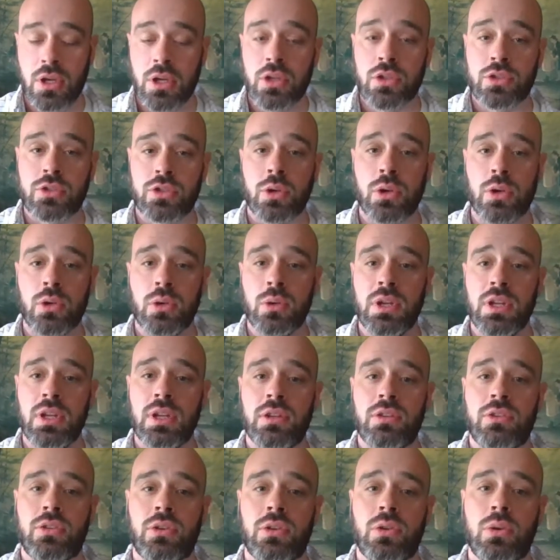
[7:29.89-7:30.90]
So you
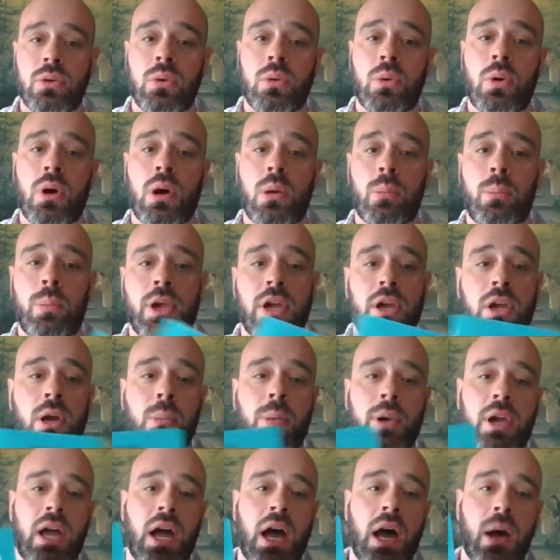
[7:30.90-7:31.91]
need to pick up
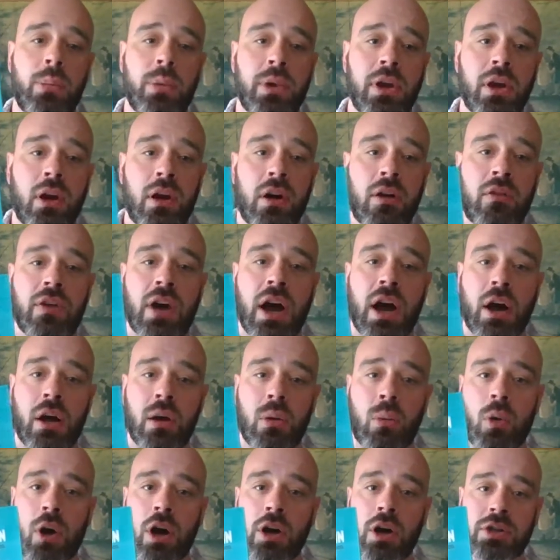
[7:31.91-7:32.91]
a copy of How to
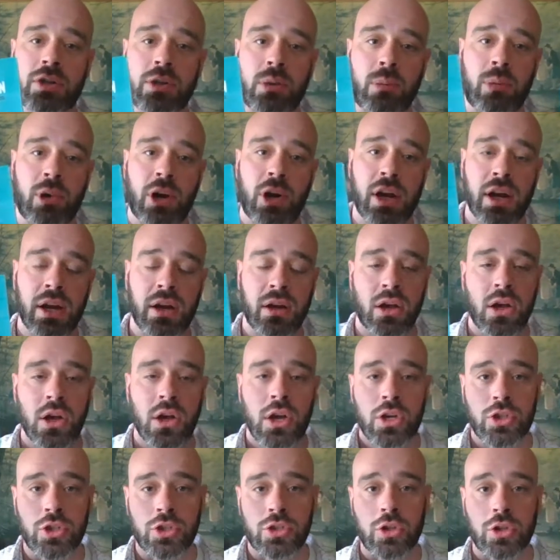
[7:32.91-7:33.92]
Wash Your Brain.
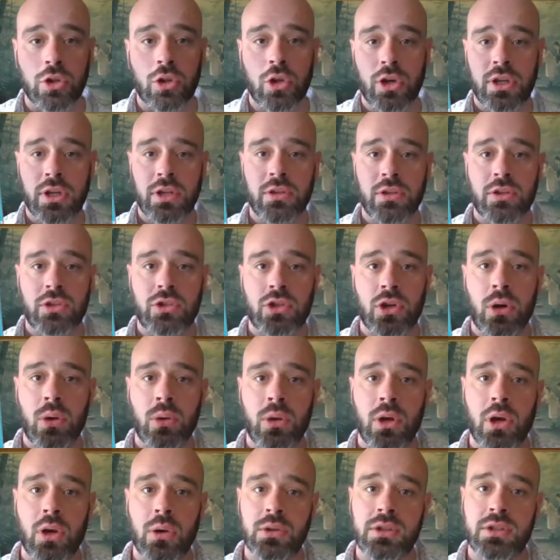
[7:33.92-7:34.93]
Just look in the show
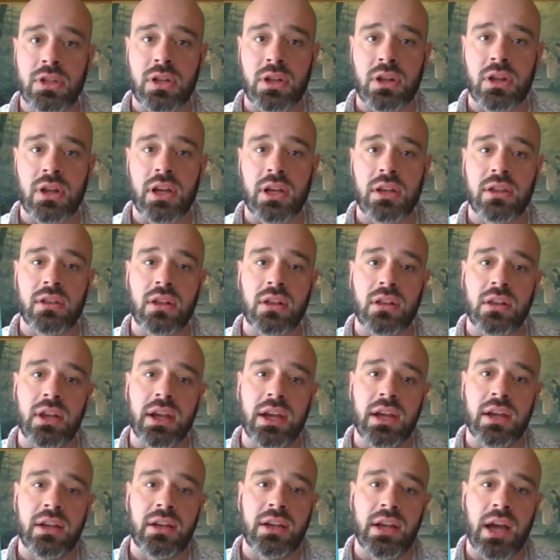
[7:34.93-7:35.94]
notes, click the
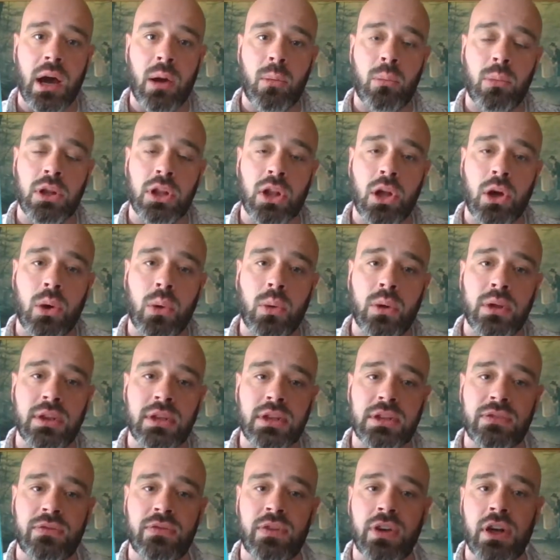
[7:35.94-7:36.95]
link down below in
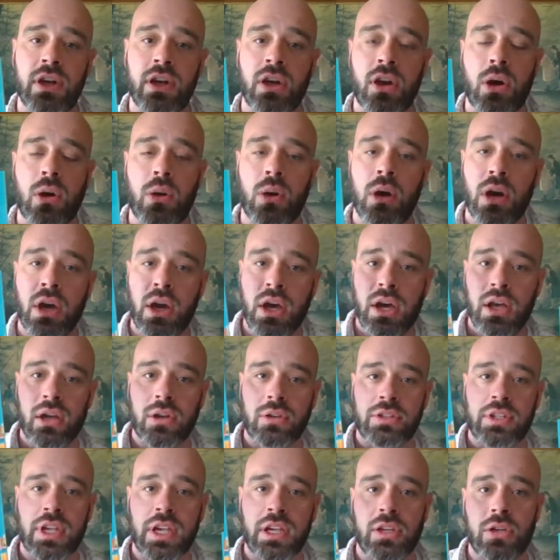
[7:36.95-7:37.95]
this video. It'll
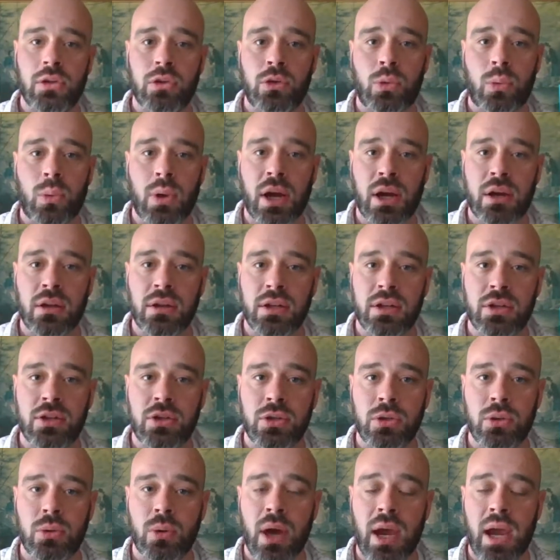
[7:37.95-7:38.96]
take you directly
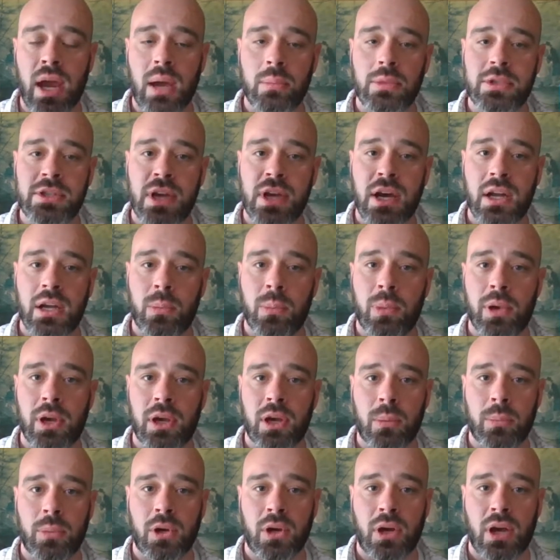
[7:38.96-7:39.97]
to Amazon to pick
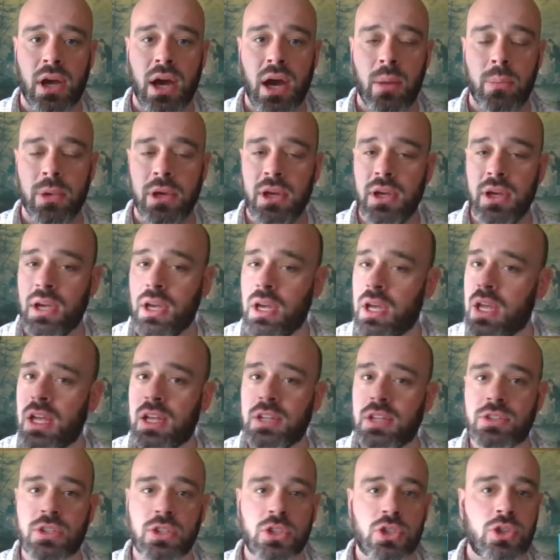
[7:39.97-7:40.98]
up your copy.
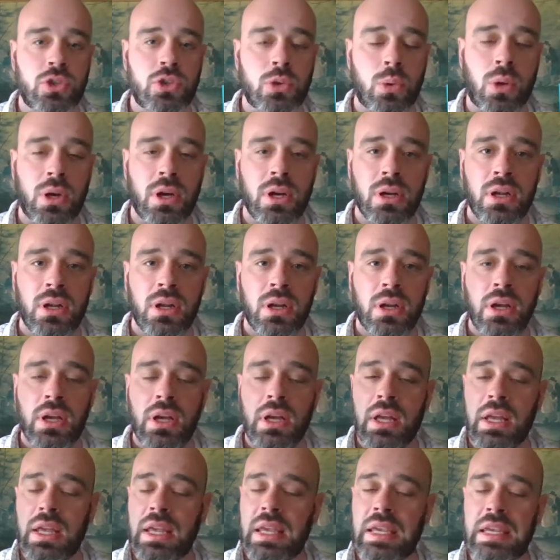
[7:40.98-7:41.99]
It's a short,
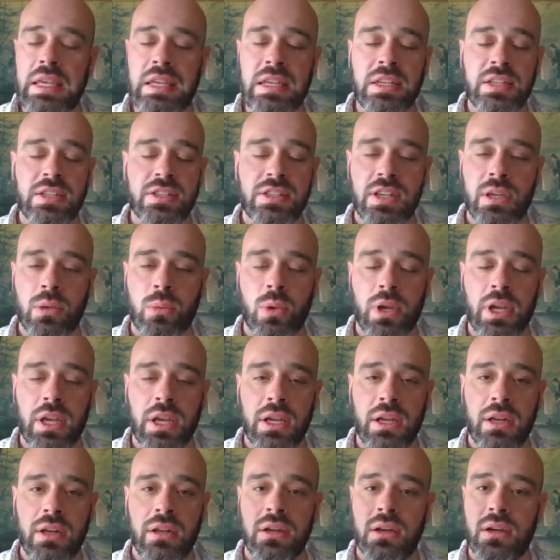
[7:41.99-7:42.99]
easy
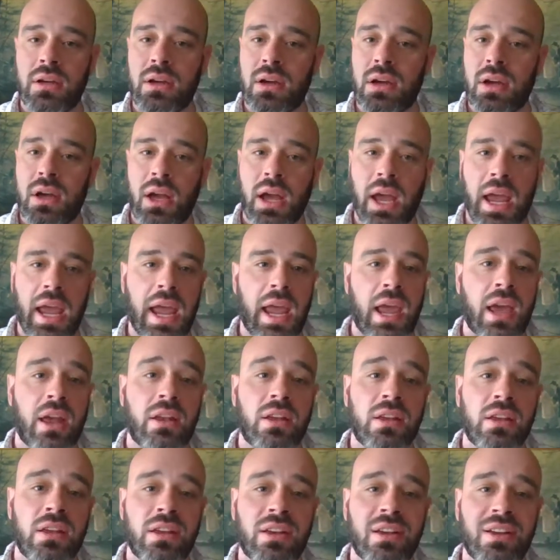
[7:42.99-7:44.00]
read,
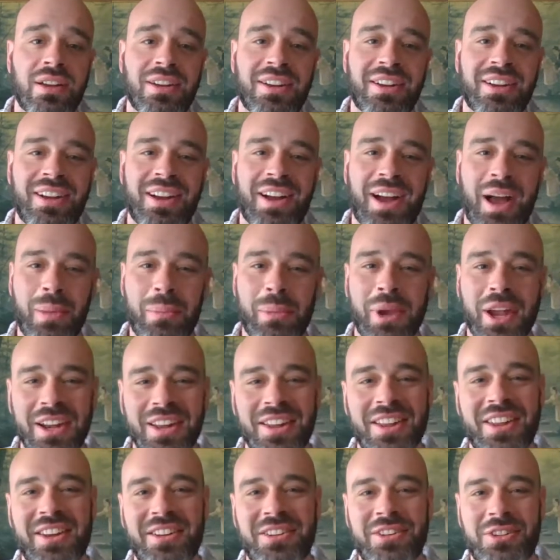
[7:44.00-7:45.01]
and I made
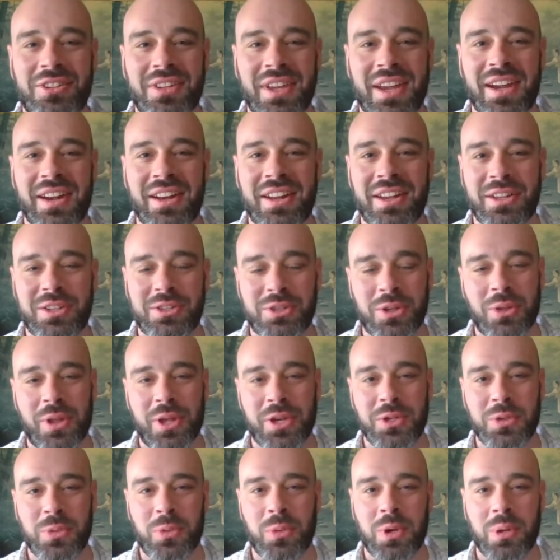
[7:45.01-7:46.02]
it entertaining so
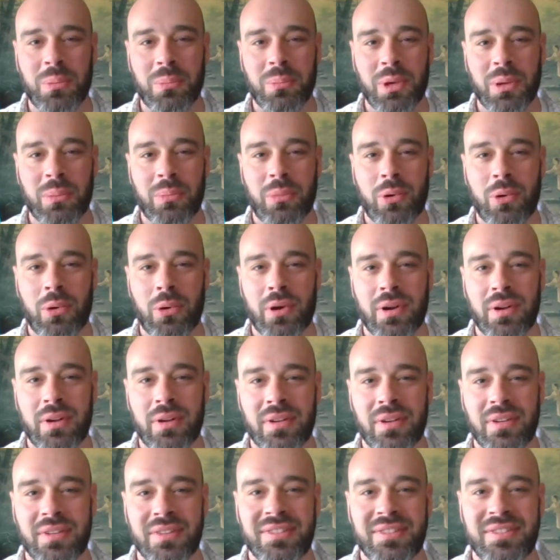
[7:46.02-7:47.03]
that you wouldn't be bored.
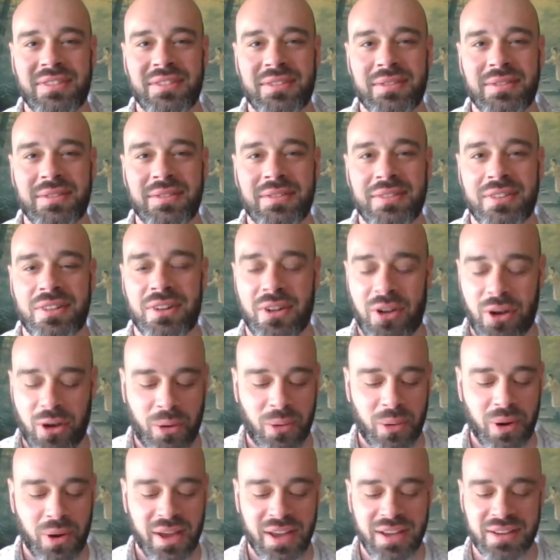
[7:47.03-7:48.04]
All
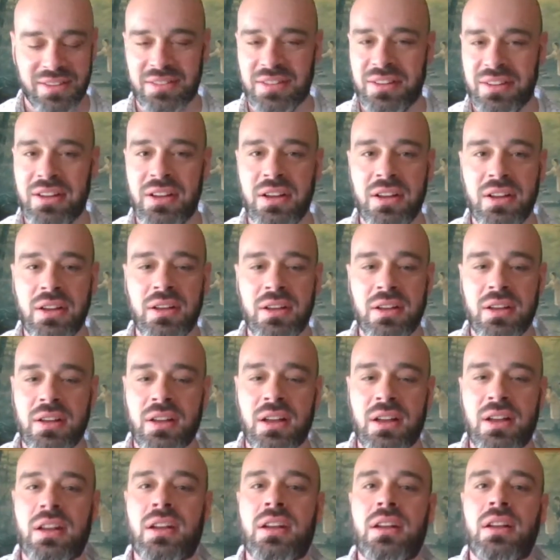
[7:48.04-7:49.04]
right.
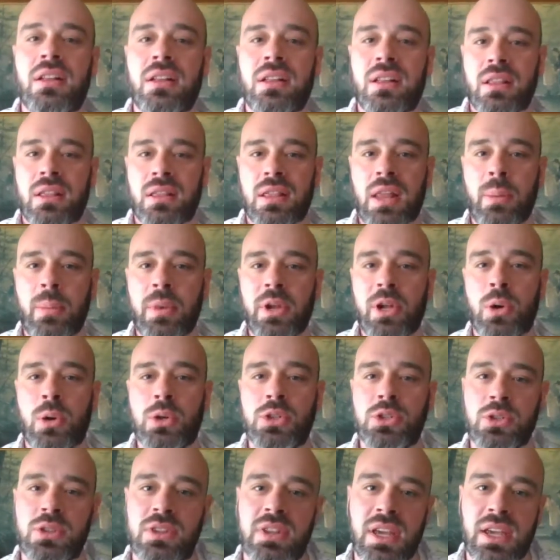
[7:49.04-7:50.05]
Let me know
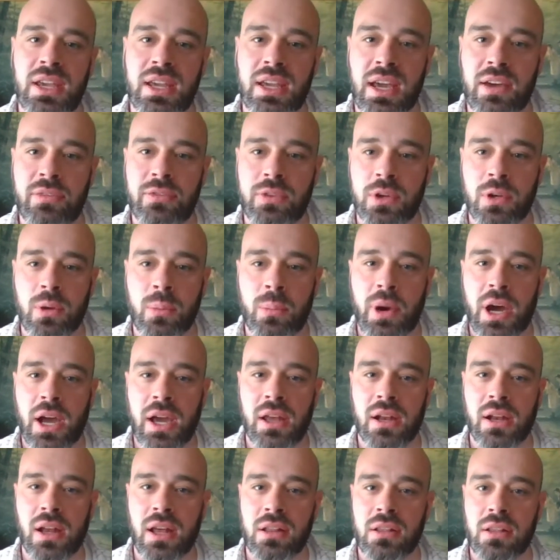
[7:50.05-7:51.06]
what you think after you buy
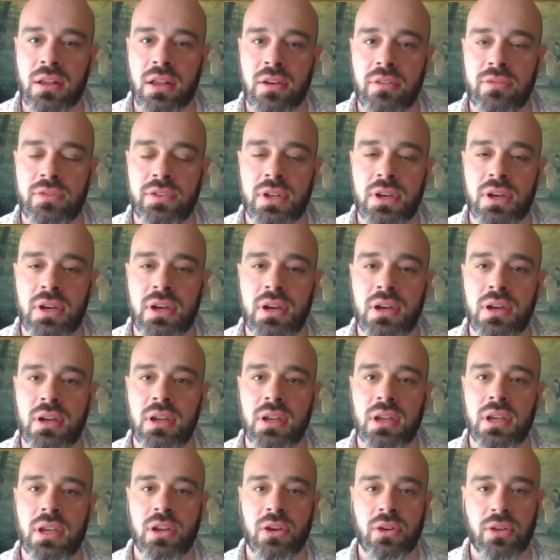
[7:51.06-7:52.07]
it. I'd love
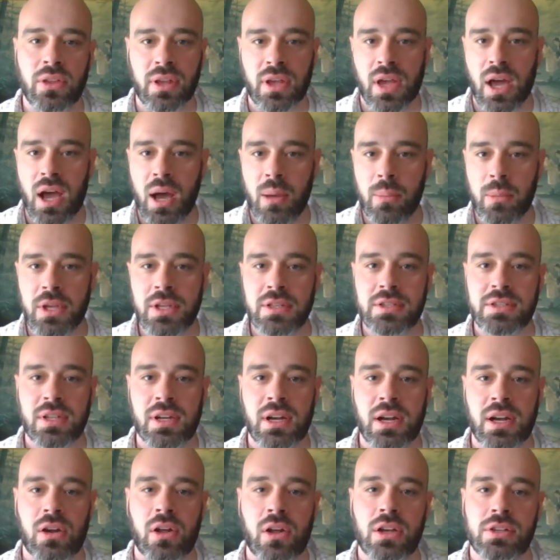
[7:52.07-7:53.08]
to hear the comments, and
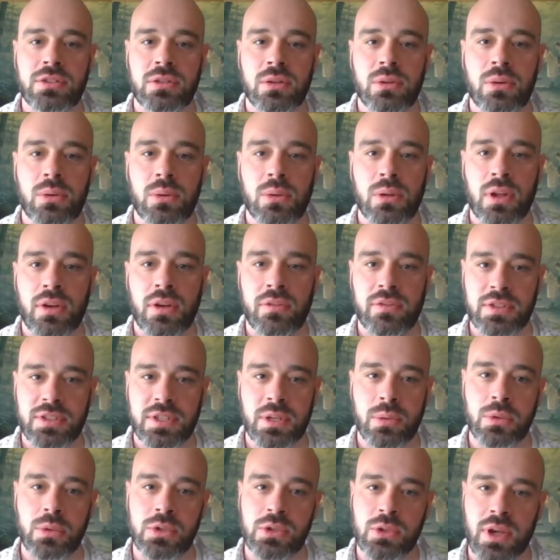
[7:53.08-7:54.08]
I'd also love to
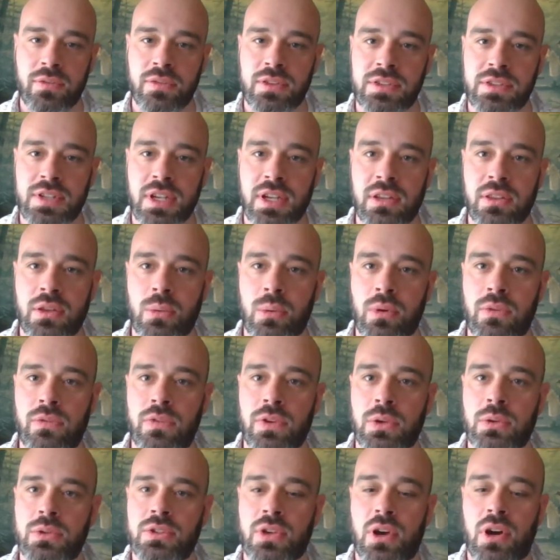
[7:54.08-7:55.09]
see what you have to say in the
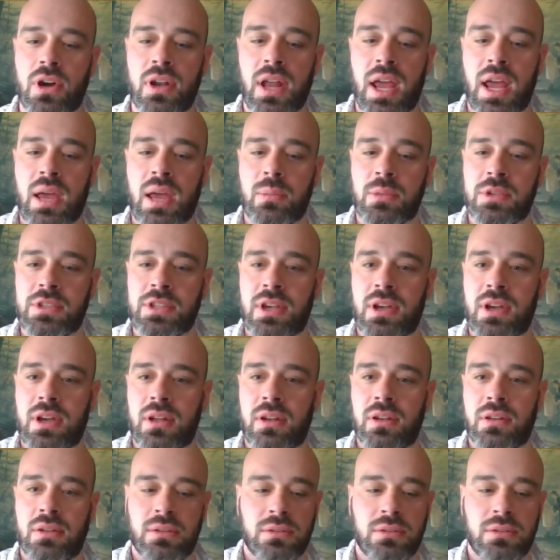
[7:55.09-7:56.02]
reviews on Amazon.